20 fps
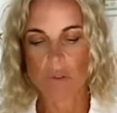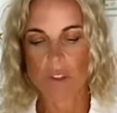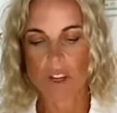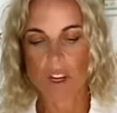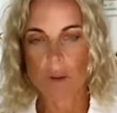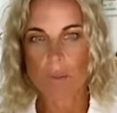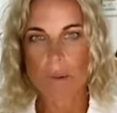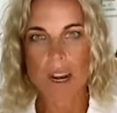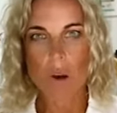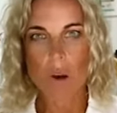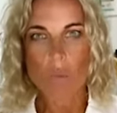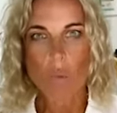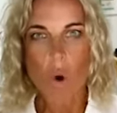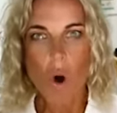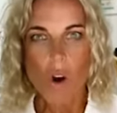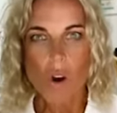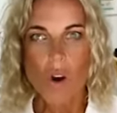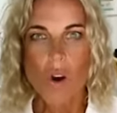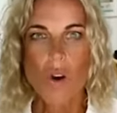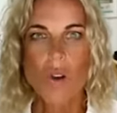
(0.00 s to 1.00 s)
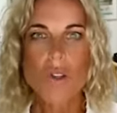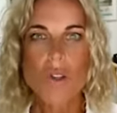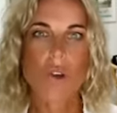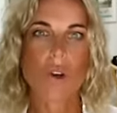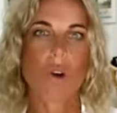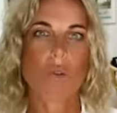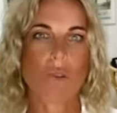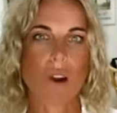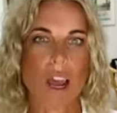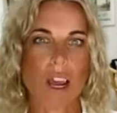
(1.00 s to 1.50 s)
that no matter what goes
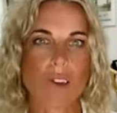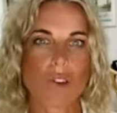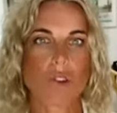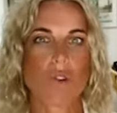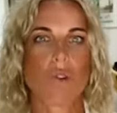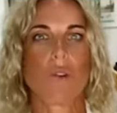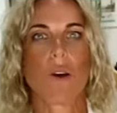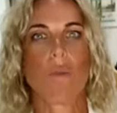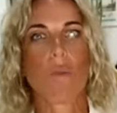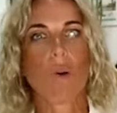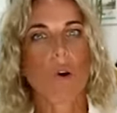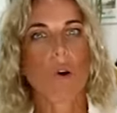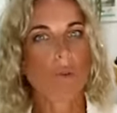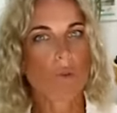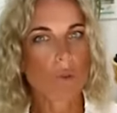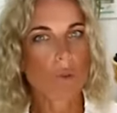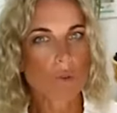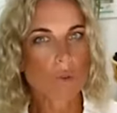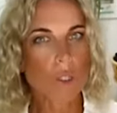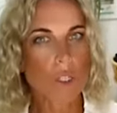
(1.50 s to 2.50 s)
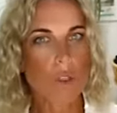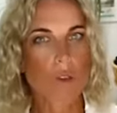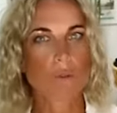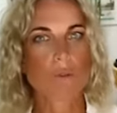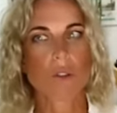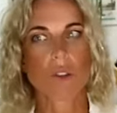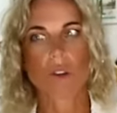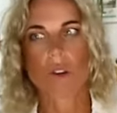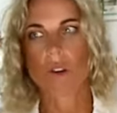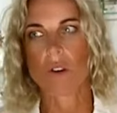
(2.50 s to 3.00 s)
on around you and what rules you
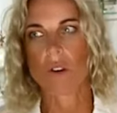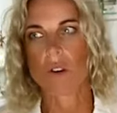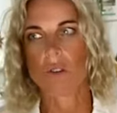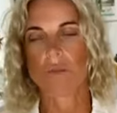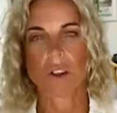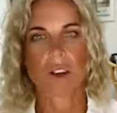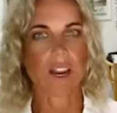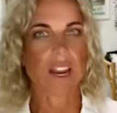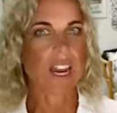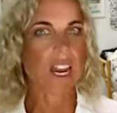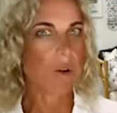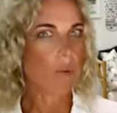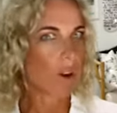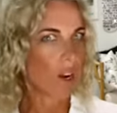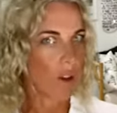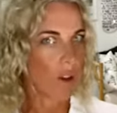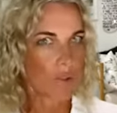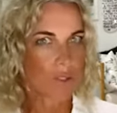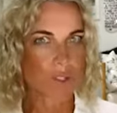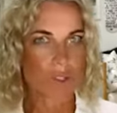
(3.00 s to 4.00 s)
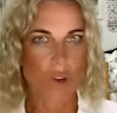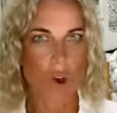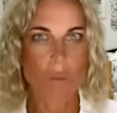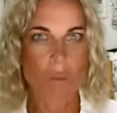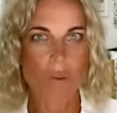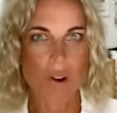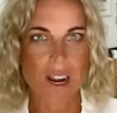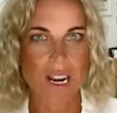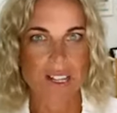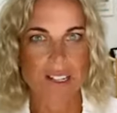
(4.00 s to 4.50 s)
observe and anyone else's
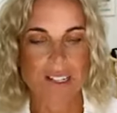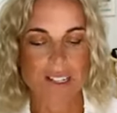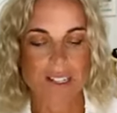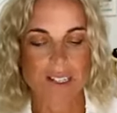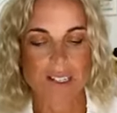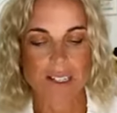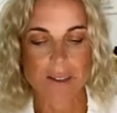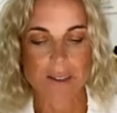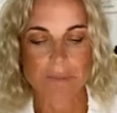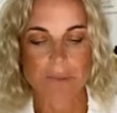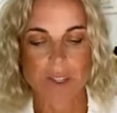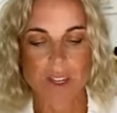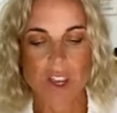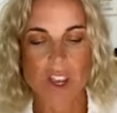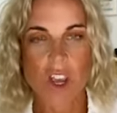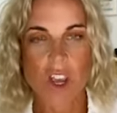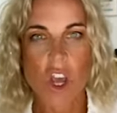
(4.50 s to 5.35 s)
operating systems,